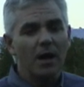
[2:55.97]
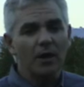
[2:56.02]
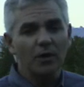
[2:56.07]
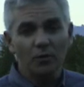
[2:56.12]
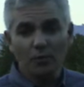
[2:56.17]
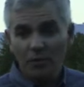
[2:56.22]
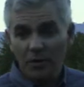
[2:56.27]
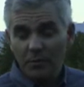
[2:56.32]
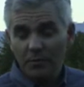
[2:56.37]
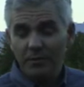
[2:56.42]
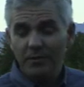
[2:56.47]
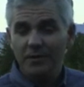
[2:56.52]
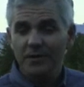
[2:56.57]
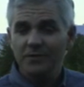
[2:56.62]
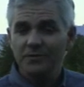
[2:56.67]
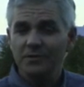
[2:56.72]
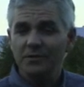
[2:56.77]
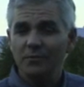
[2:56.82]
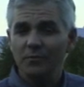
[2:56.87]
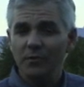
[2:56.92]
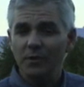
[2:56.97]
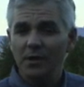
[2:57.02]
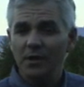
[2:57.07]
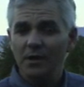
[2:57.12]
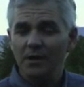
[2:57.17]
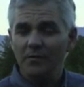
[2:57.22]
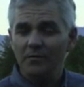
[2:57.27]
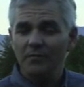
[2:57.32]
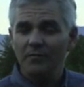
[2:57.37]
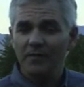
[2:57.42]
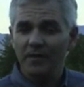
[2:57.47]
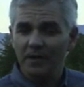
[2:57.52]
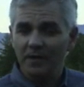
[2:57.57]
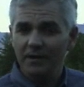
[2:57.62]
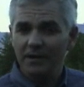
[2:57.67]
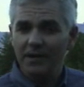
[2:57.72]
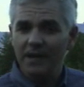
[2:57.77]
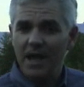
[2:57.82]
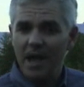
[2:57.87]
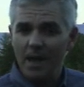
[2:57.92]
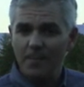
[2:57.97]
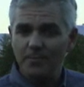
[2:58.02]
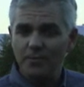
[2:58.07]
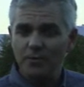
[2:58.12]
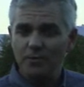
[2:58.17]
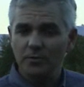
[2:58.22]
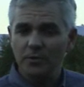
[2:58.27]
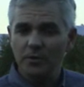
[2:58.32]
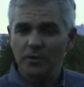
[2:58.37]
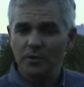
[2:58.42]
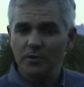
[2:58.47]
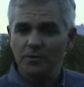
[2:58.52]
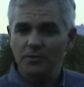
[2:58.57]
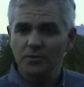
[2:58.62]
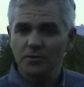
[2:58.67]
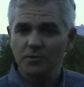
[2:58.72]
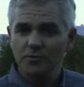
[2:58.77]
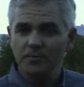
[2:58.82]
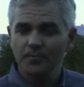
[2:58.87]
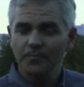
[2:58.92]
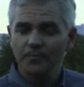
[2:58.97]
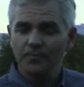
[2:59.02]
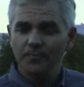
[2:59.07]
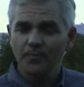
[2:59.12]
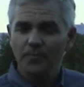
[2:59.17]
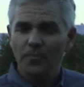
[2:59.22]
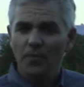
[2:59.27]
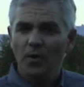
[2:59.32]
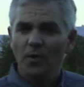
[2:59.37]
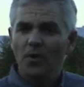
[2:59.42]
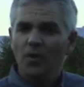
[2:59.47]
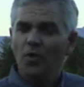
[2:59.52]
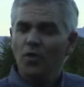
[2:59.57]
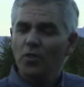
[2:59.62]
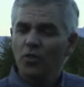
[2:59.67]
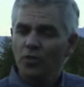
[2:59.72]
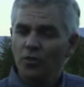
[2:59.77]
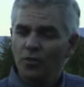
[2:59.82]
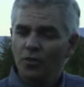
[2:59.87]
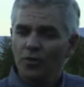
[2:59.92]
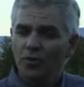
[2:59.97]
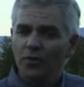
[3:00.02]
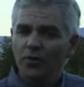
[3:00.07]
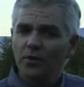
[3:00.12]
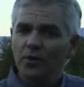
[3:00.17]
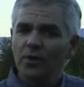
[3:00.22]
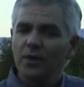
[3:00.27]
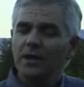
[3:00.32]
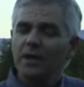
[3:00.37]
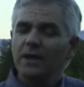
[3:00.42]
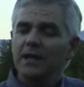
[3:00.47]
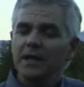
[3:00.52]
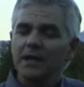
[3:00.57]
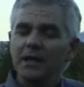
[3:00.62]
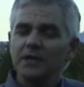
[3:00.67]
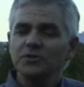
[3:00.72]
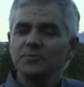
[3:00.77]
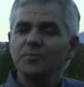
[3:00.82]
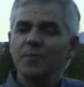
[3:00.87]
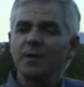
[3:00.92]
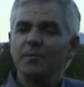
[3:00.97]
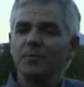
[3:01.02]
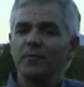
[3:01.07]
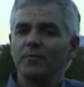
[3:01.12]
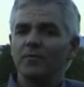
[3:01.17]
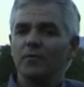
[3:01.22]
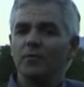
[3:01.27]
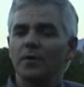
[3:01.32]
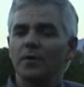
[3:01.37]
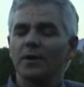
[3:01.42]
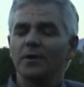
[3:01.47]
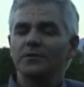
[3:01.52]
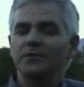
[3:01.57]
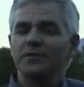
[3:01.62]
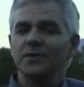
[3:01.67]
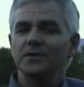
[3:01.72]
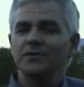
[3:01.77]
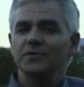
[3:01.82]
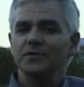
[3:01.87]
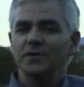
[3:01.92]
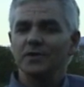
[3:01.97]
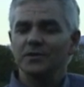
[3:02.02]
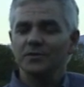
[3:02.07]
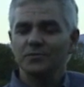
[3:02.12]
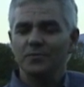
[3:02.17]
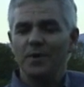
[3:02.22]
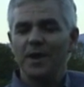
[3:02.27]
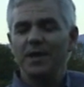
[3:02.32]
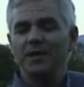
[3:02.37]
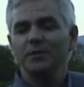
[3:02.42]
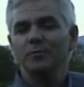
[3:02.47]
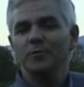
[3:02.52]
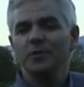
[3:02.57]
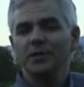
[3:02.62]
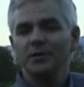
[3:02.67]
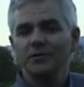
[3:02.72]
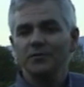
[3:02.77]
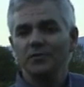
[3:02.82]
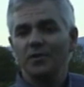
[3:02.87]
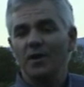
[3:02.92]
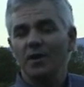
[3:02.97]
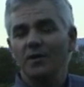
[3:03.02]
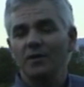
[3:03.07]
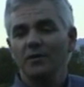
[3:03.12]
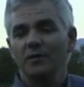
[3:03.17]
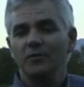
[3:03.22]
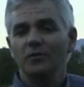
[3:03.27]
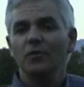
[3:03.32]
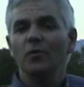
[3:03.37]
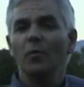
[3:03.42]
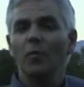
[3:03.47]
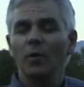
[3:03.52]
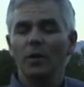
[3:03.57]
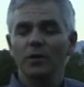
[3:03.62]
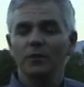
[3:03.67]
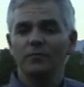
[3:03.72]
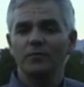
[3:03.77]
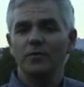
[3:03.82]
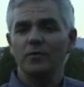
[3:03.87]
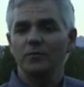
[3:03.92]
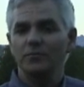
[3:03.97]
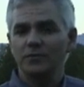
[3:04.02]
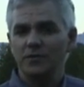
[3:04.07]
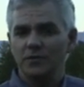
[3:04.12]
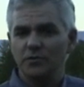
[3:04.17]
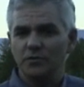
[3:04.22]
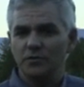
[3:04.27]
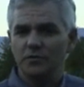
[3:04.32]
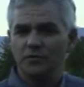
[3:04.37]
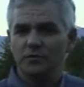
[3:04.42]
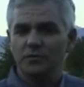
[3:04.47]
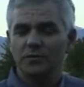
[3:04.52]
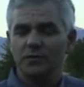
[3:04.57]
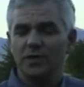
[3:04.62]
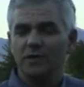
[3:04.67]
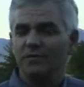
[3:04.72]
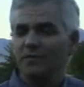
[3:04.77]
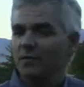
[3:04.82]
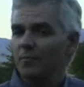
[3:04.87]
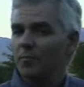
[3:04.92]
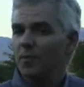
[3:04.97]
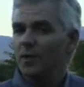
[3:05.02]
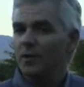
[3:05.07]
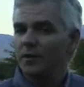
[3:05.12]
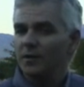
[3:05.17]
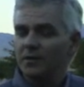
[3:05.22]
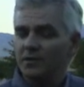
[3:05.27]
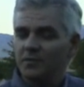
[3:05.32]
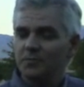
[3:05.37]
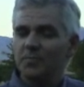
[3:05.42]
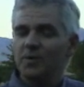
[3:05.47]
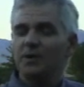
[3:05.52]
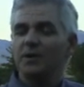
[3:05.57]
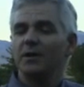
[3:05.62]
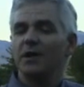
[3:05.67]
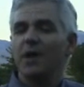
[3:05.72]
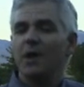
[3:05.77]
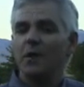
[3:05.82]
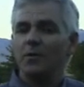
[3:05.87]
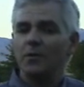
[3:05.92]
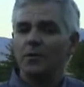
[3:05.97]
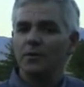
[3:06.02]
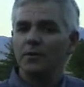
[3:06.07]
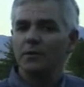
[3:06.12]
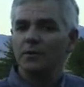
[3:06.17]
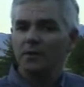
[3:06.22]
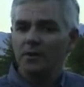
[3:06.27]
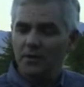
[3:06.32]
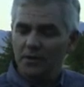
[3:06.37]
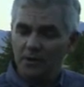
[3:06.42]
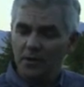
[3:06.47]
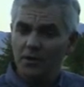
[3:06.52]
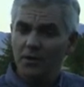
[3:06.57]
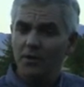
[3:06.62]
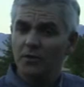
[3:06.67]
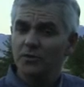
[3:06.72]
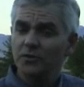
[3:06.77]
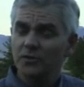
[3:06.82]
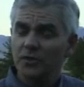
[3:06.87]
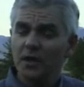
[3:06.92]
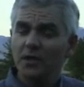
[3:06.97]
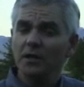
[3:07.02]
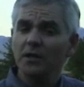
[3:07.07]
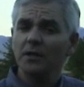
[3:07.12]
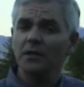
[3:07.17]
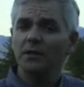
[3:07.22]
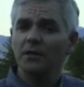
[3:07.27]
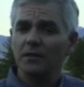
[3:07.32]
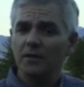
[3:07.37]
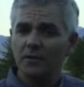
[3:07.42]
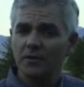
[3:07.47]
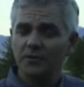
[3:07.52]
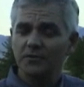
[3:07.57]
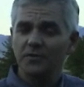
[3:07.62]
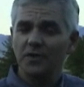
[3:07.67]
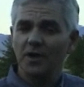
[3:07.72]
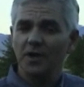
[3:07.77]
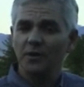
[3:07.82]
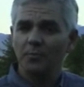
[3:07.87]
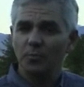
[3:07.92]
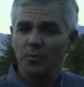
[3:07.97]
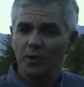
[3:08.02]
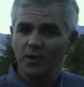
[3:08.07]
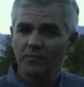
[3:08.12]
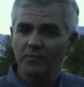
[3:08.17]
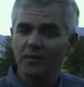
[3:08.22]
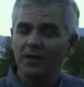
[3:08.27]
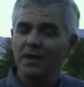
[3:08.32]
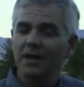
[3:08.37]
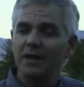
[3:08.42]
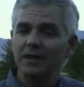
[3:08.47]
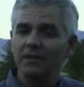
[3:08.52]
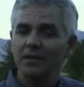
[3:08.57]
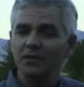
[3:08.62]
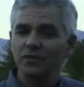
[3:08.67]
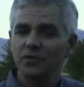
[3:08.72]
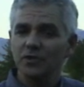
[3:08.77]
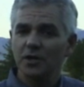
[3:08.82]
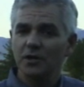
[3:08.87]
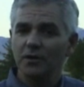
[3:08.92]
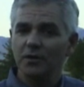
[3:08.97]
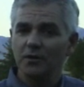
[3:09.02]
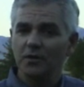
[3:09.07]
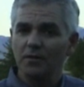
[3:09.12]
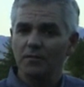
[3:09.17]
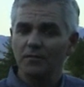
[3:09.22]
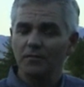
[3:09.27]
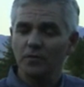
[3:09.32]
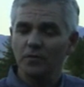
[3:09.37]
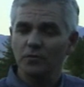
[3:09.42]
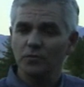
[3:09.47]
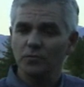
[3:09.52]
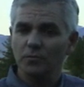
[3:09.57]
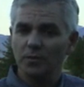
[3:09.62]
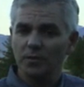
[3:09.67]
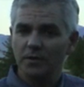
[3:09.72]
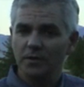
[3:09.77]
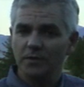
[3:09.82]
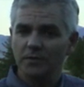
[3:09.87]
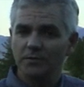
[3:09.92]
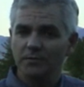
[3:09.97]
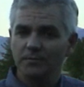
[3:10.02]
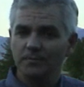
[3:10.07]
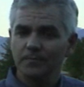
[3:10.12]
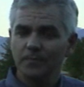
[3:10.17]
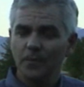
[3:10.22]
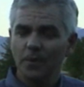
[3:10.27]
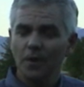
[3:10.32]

agree with us that we have fairly captured the issue. Third, each member organization is randomly assigned to one of those issues. They've committed to spend an hour or a year studying their assigned brief and then sharing their views with us.